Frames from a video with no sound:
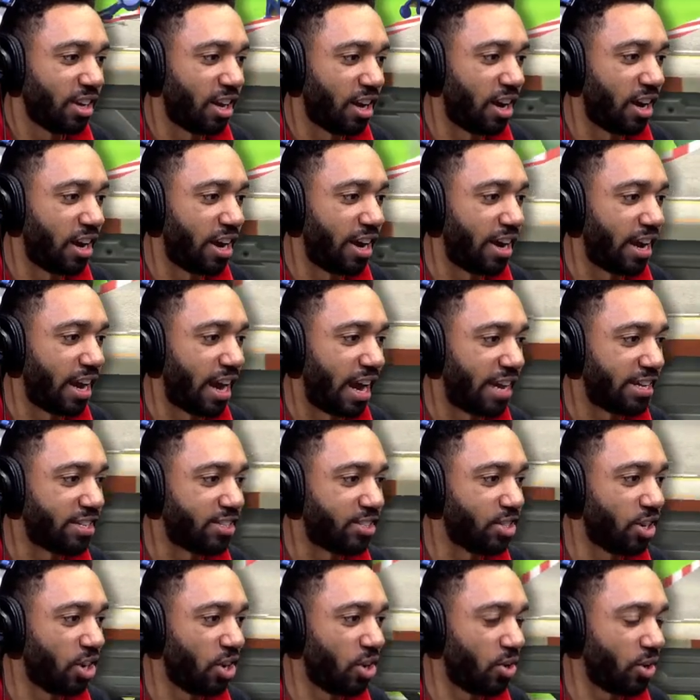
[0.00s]
All right, I
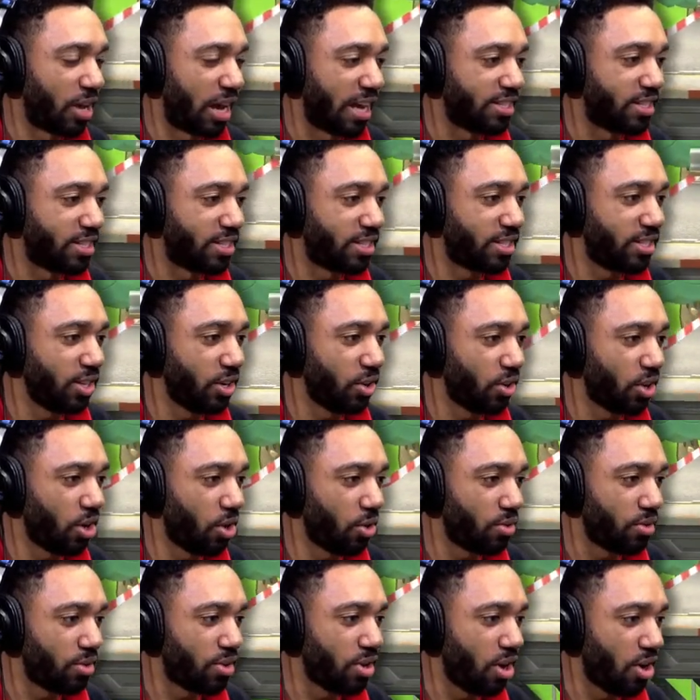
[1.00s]
don't, I still
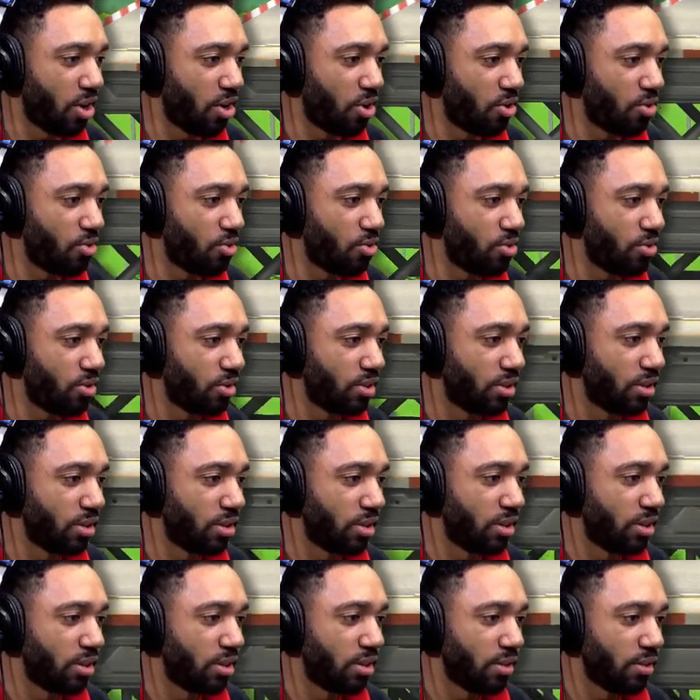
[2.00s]
don't know,
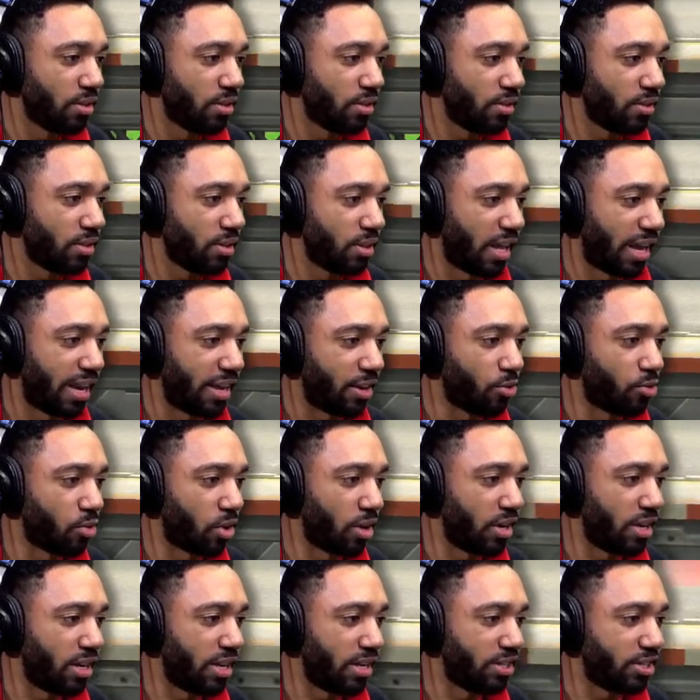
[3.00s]
like,
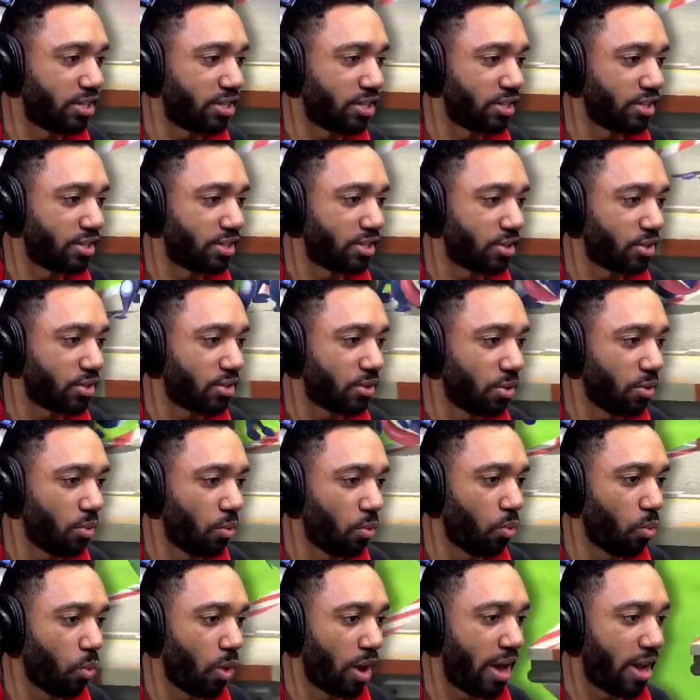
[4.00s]
Greninja's
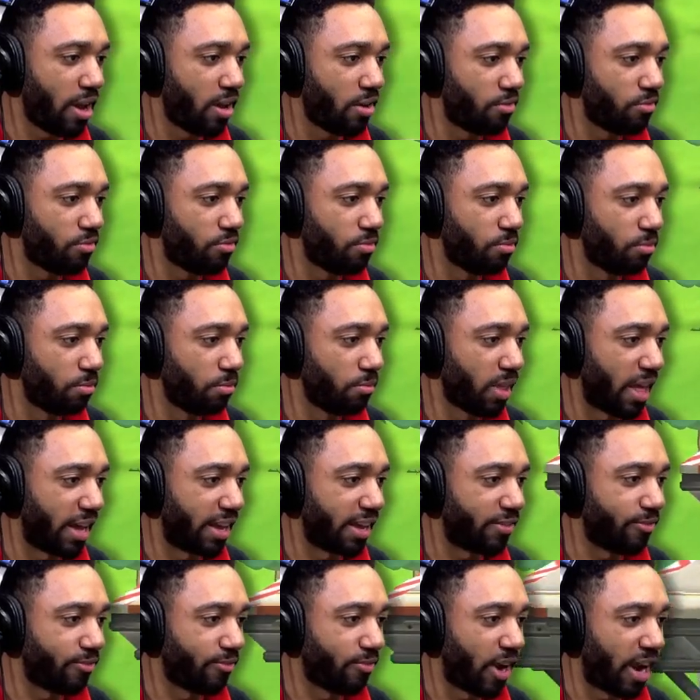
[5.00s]
way of,
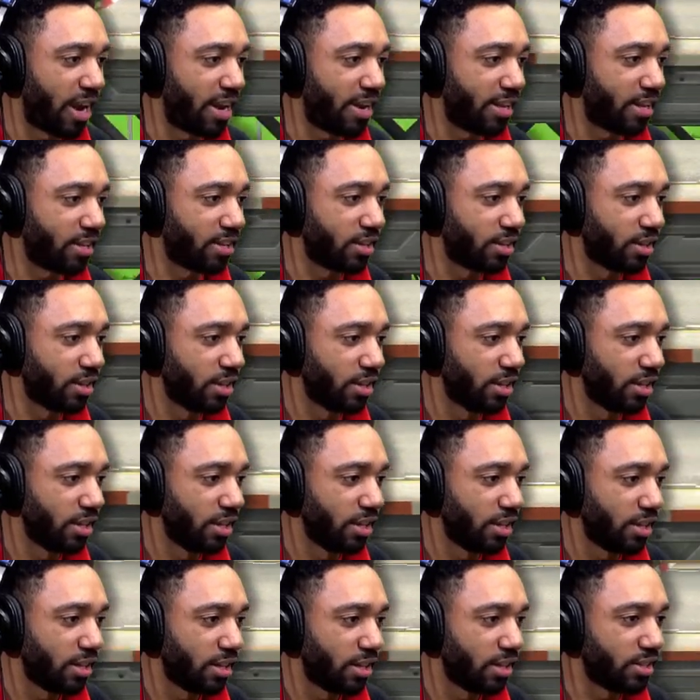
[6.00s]
like, fighting.
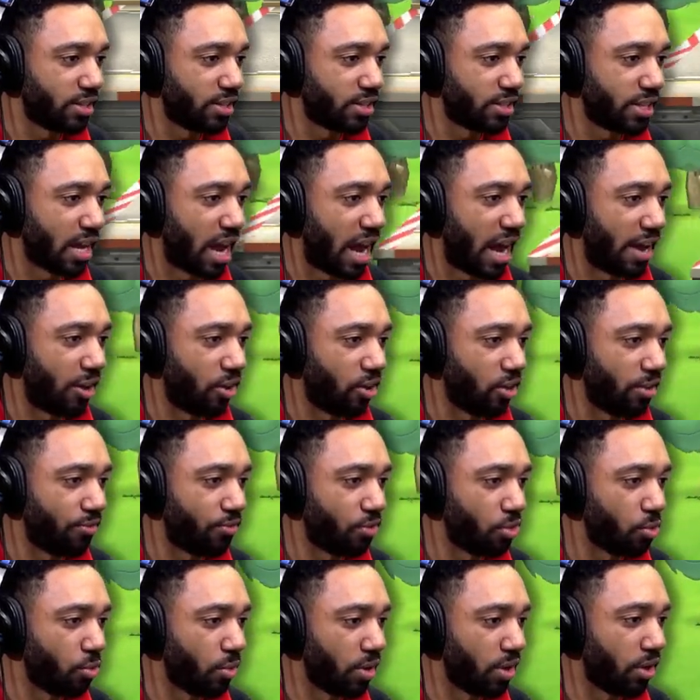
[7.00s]
His style,
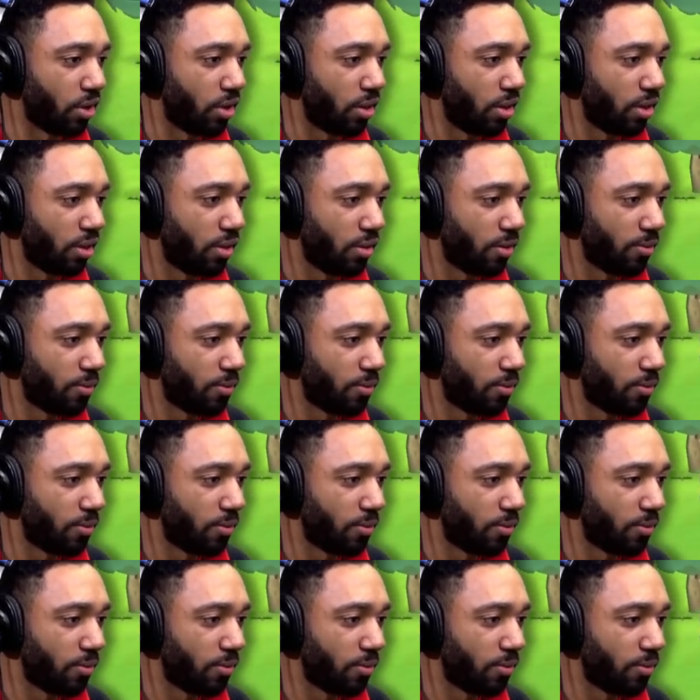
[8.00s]
if you will.